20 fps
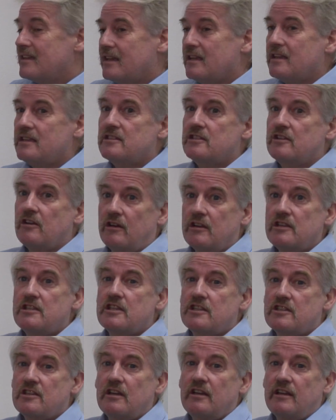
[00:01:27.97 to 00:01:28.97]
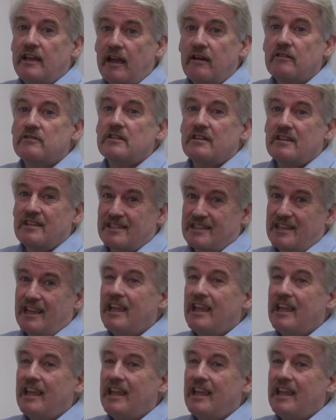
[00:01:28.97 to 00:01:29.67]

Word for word: is going to turn out as